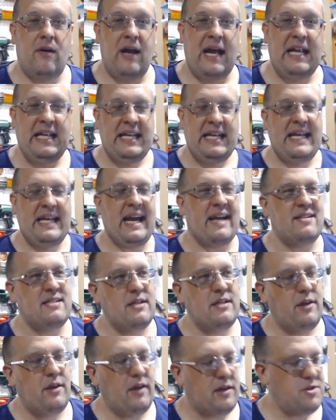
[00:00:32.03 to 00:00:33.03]
here, and
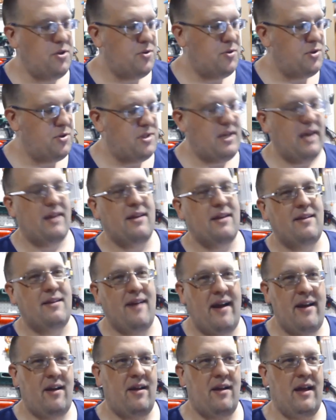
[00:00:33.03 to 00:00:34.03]
yes, as you see in
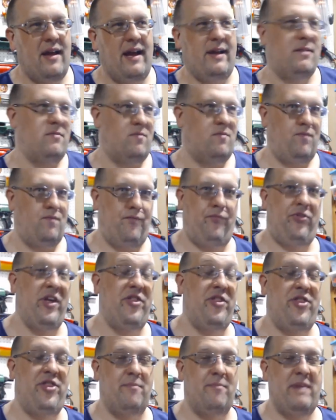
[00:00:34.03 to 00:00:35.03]
the title and
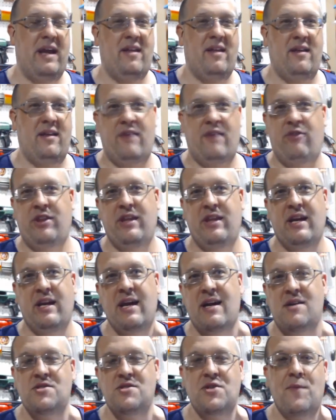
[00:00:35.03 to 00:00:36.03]
the thumbnail and
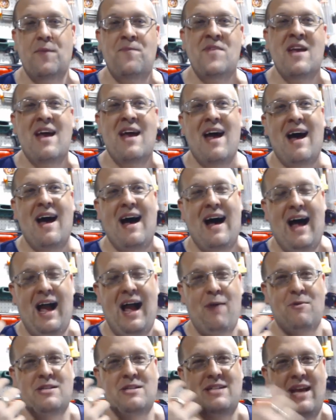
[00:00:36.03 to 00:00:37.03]
everything else,
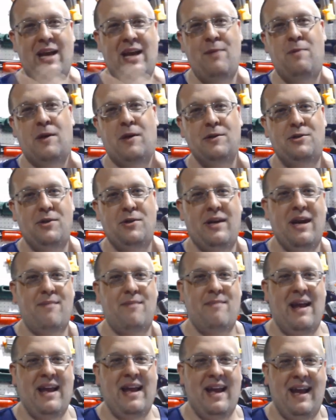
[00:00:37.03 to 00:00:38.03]
I was able to
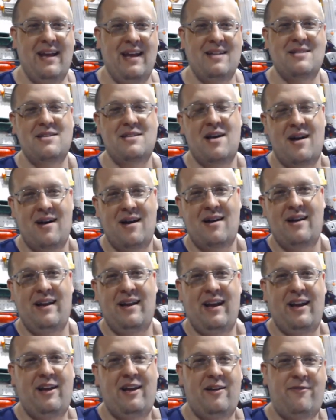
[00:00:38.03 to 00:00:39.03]
get my hands
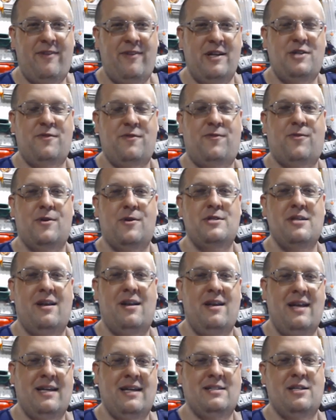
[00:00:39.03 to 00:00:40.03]
on an Adventure
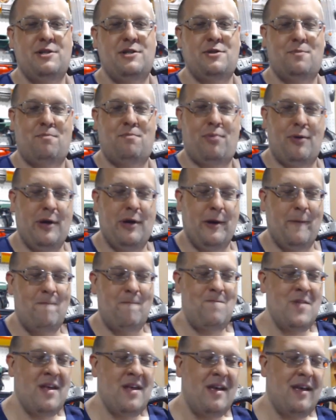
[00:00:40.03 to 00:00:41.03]
Force Nexus
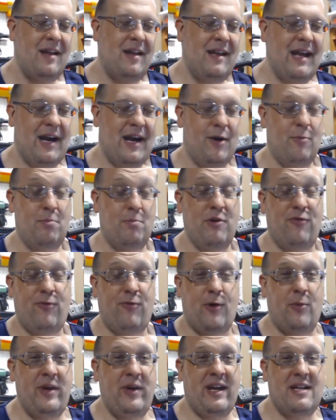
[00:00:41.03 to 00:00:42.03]
Pro. Now,
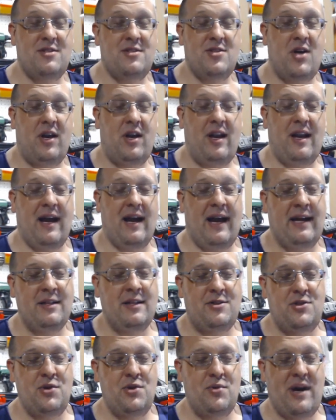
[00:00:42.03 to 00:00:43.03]
before we get started,
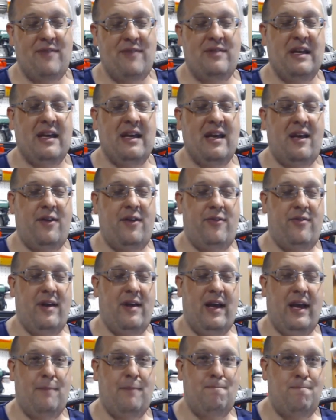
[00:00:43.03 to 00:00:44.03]
I do have to
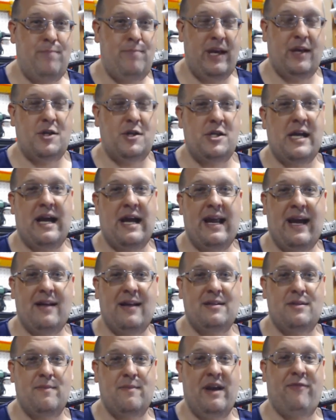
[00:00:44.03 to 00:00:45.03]
give a big shout
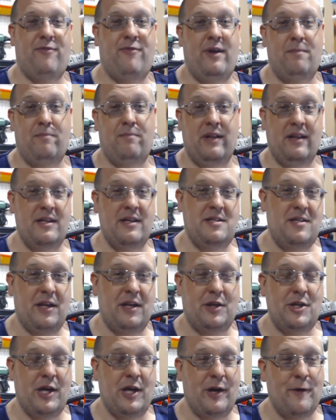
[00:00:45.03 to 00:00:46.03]
out to my friend
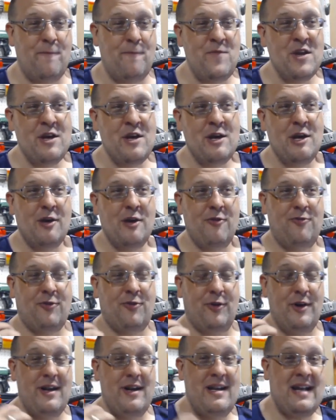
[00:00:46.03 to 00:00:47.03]
Ballistic Joe
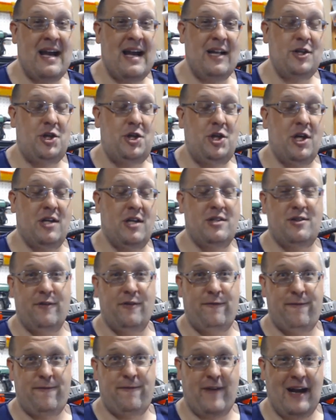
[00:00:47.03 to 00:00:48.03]
for not
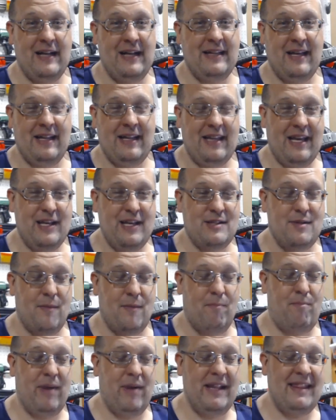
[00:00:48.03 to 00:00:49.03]
just finding
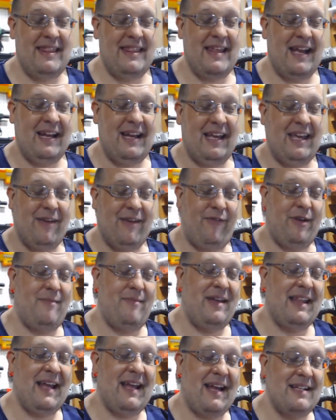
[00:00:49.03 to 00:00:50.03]
these, but then
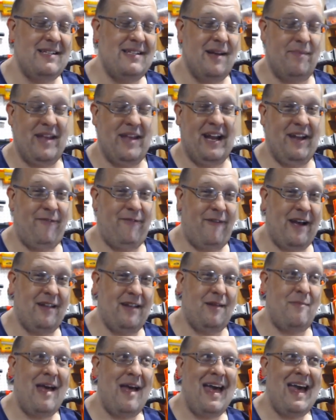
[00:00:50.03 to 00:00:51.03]
giving me the heads up that he
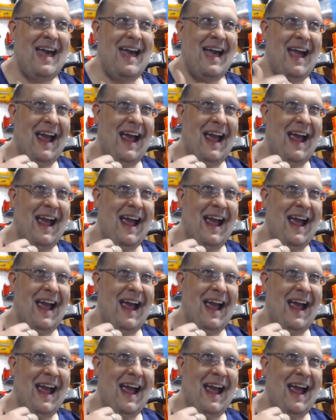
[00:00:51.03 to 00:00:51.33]
found them